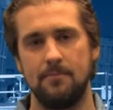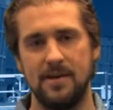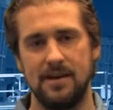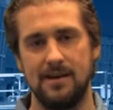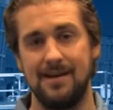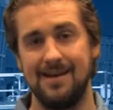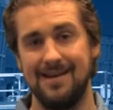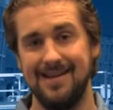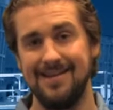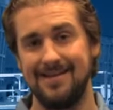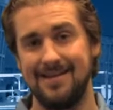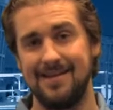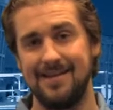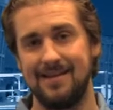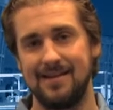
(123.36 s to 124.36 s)
making it
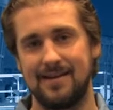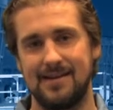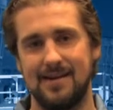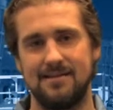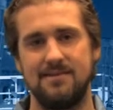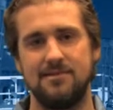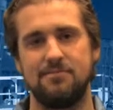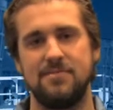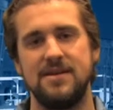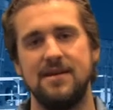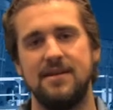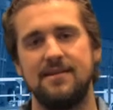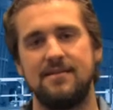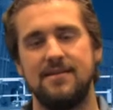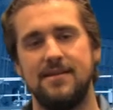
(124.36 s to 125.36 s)
easy to connect to your
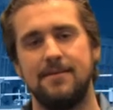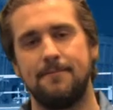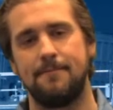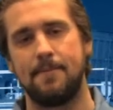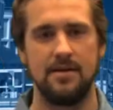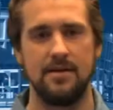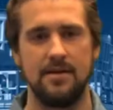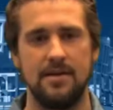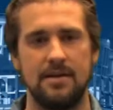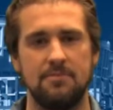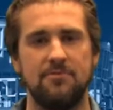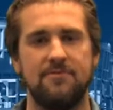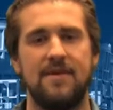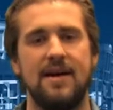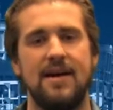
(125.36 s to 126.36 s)
PLC. It can
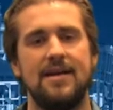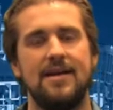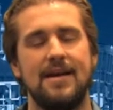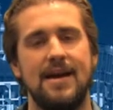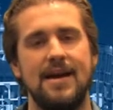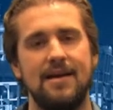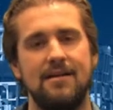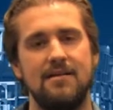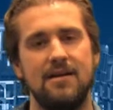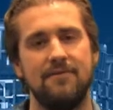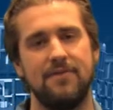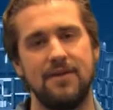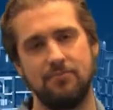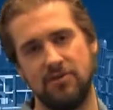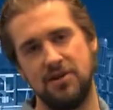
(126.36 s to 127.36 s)
provide analog
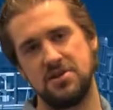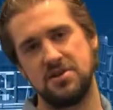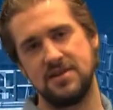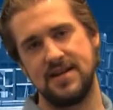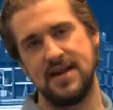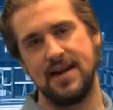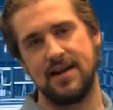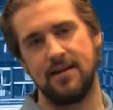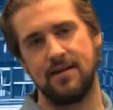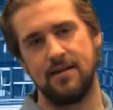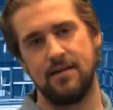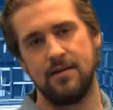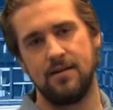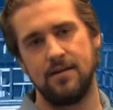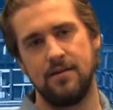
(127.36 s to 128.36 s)
vibration data
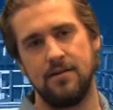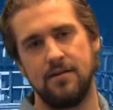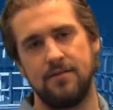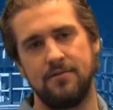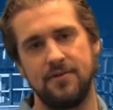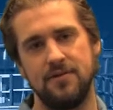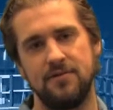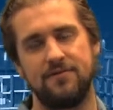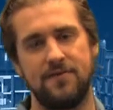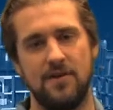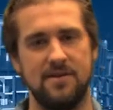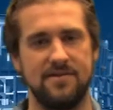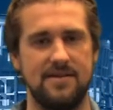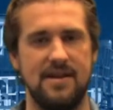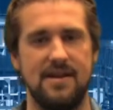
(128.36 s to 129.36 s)
for your
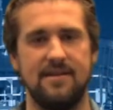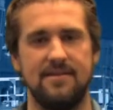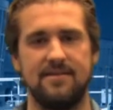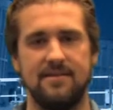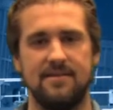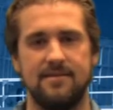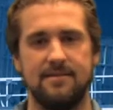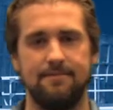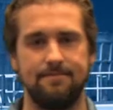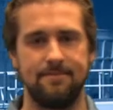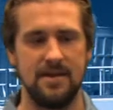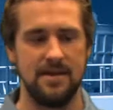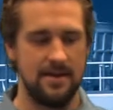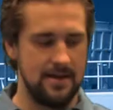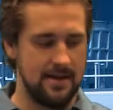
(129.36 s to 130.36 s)
fault analysis.
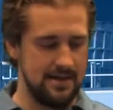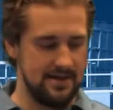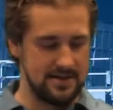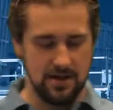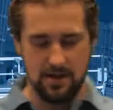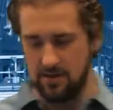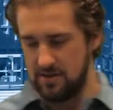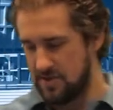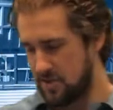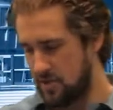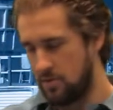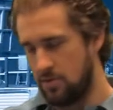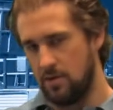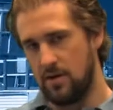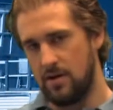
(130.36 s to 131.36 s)
It is
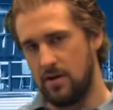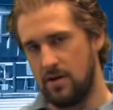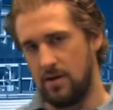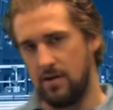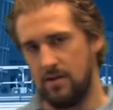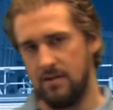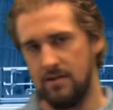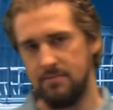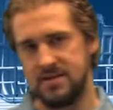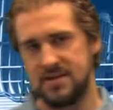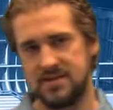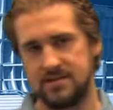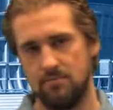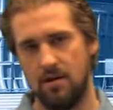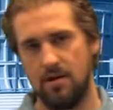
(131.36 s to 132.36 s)
also a little bit
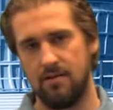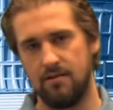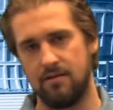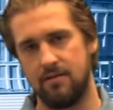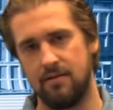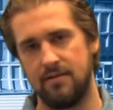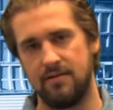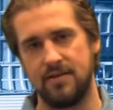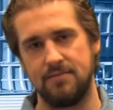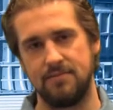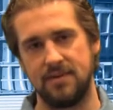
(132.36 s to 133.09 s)
smaller than the